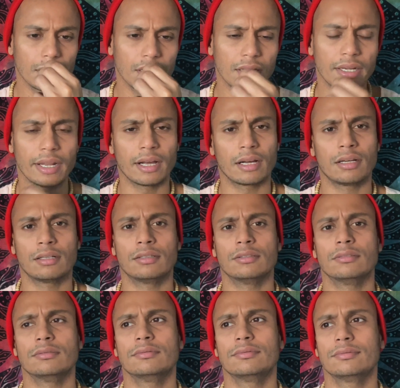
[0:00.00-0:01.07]

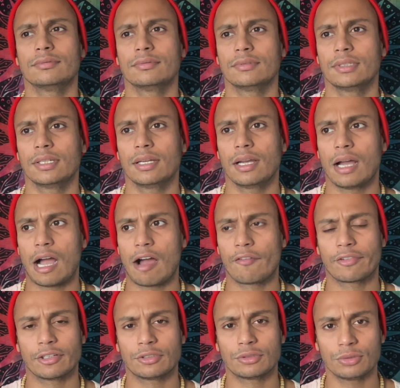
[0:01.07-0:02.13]
Now,
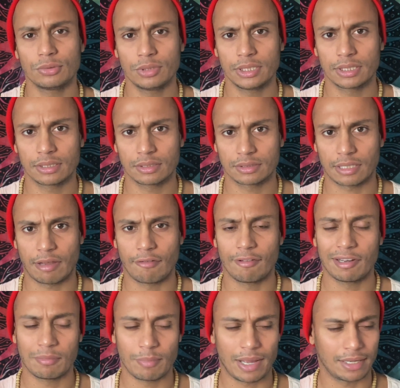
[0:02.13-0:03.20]
after 2 years, I
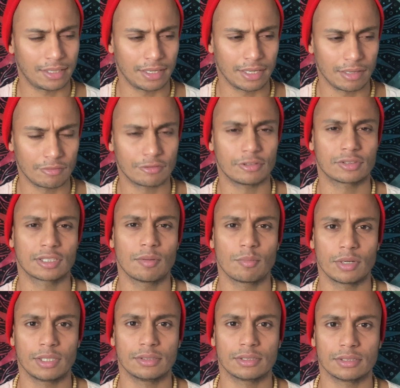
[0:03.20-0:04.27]
went back again for some
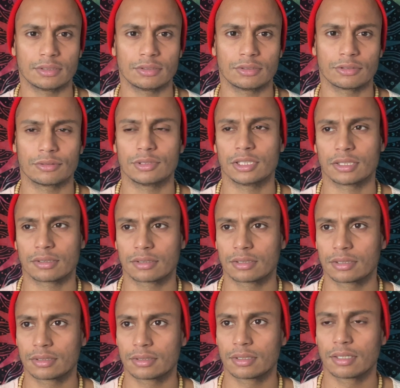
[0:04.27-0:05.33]
reason to just,
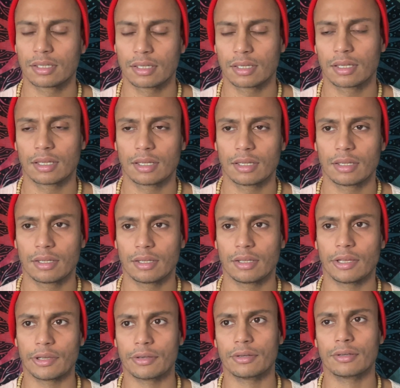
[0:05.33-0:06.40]

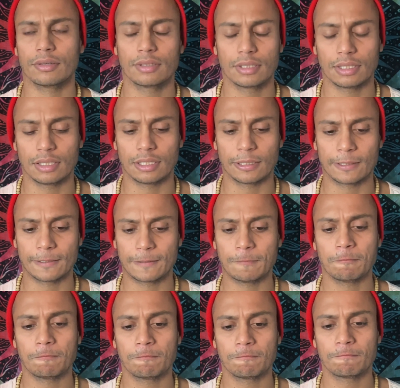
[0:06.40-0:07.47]
you know, um,